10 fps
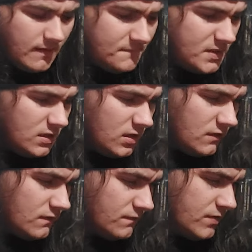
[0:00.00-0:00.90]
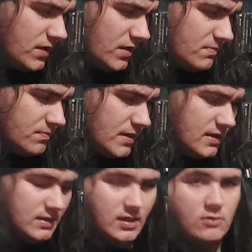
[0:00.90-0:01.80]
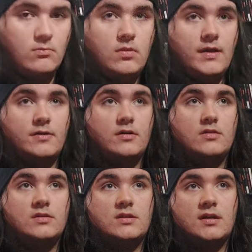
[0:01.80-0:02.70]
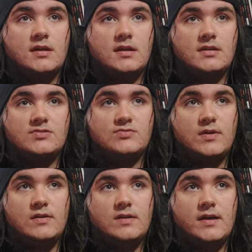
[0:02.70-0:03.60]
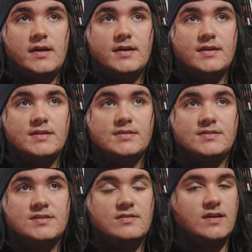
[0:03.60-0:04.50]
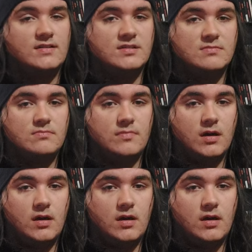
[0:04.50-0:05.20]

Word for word: I've been on a very big Count Blagroth kick as well as classy